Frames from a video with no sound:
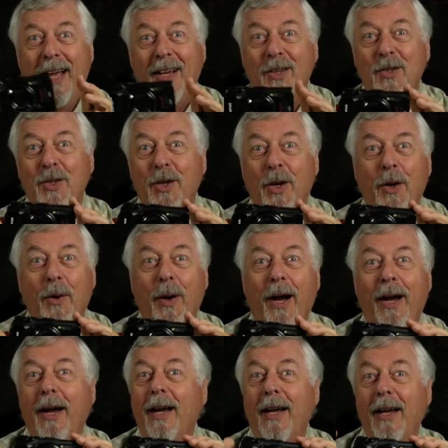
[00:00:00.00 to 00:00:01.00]
So
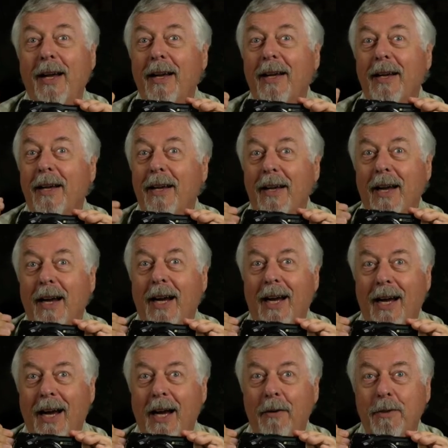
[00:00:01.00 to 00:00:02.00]

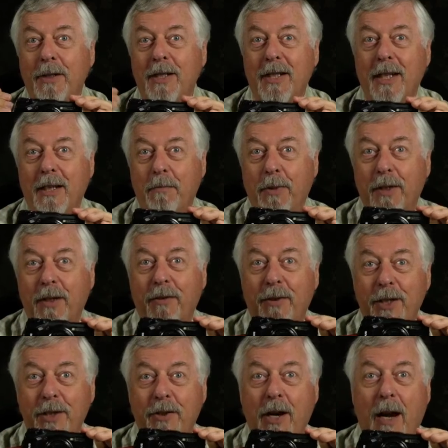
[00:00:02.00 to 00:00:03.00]
I would say put the
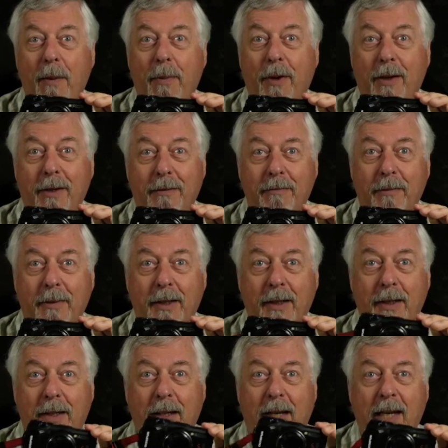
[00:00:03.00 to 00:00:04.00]
wrist strap on
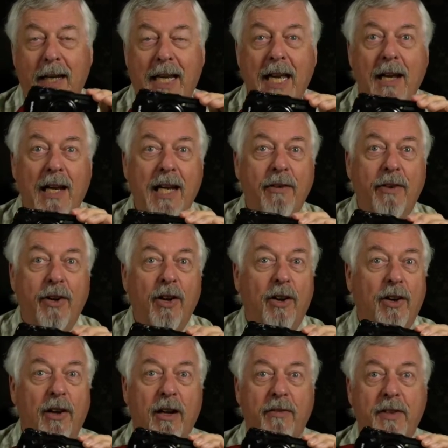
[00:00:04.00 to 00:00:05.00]
and leave it
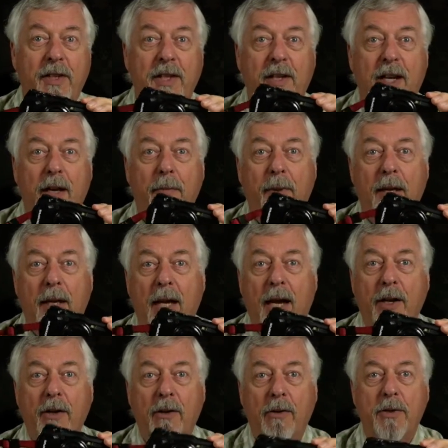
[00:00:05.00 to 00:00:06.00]
on all of the time.
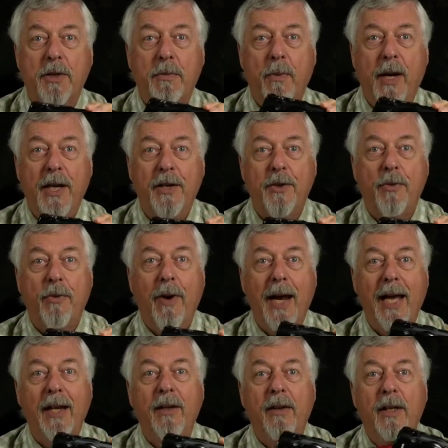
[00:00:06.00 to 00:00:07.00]
And you notice mine is
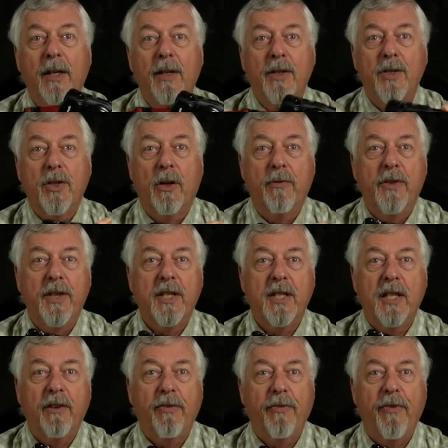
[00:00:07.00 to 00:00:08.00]
red. So if this
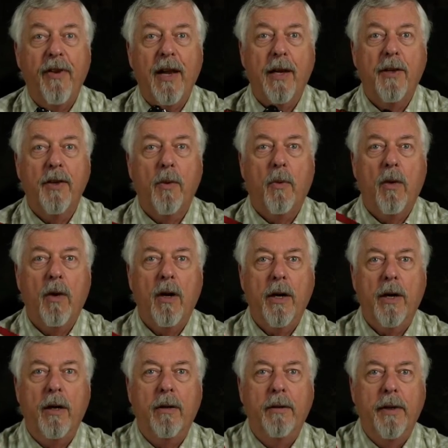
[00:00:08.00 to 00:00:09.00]
thing fell in the
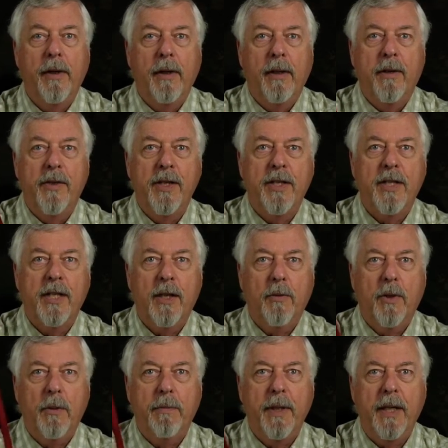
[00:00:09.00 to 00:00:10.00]
water, this thing
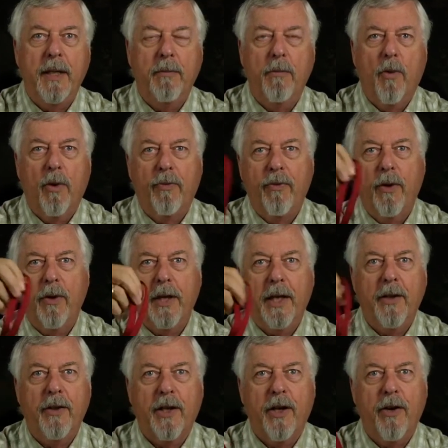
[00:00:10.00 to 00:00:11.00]
would be more flooding
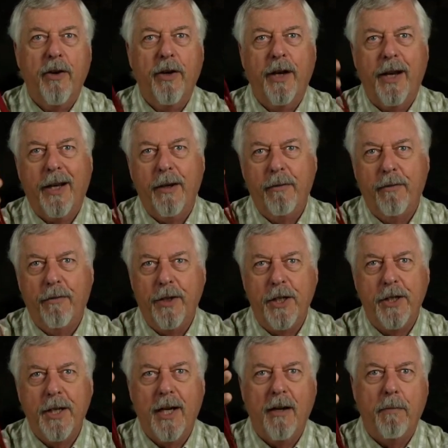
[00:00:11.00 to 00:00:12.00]
in the current. I can
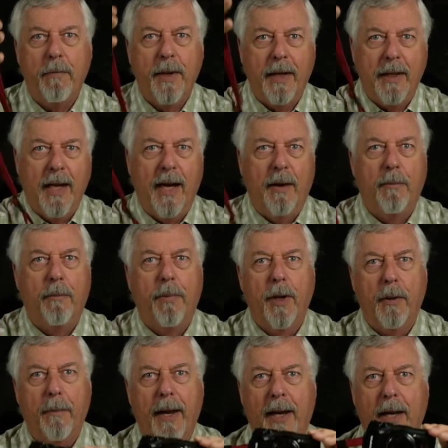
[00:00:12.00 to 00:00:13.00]
reach down and pick that up and pull
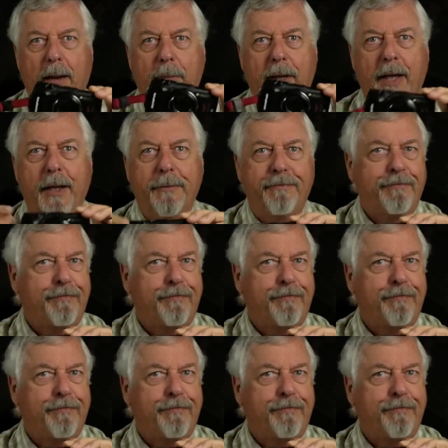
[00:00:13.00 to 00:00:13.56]
it back up again.